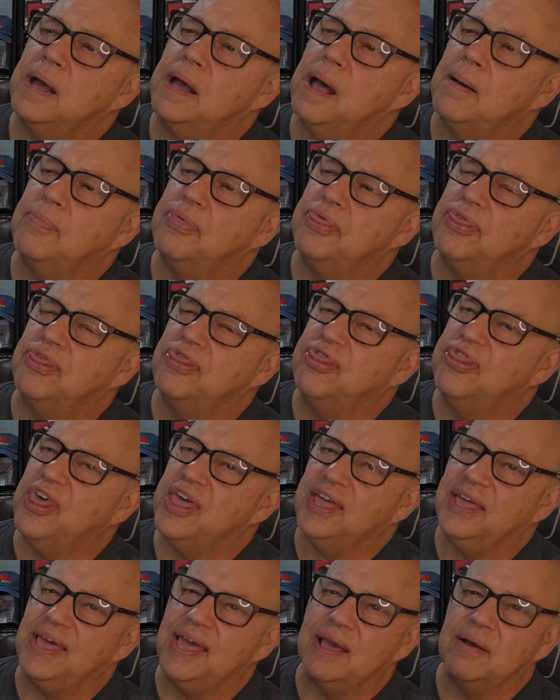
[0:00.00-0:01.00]
I'm
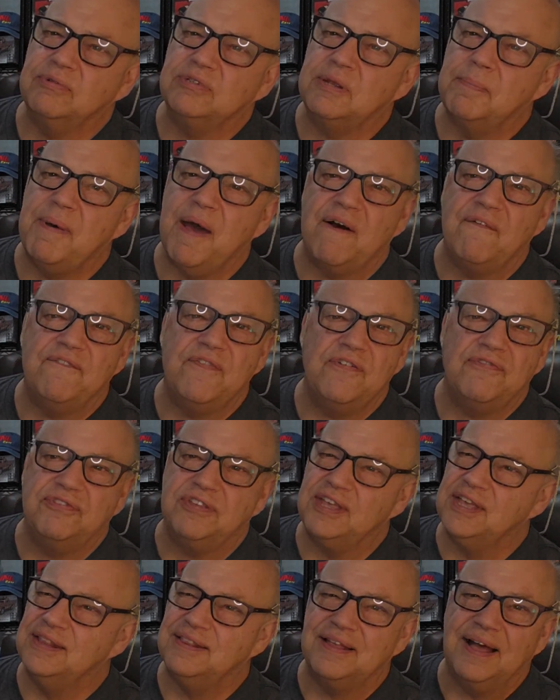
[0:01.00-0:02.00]
thinking it was about
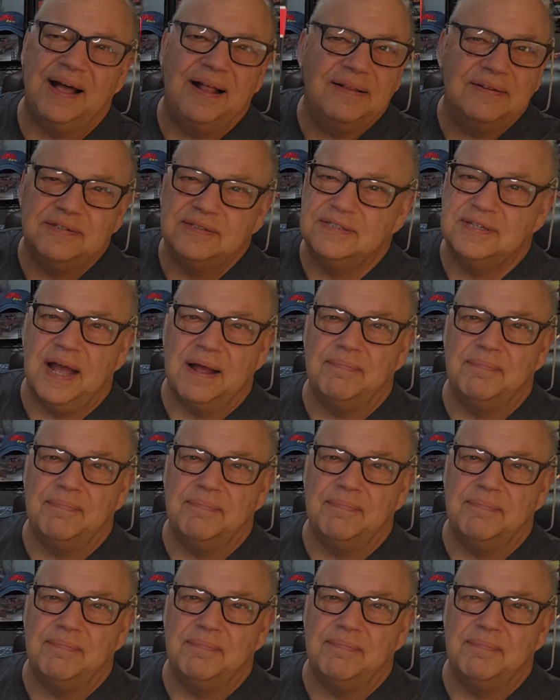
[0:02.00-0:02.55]
$15.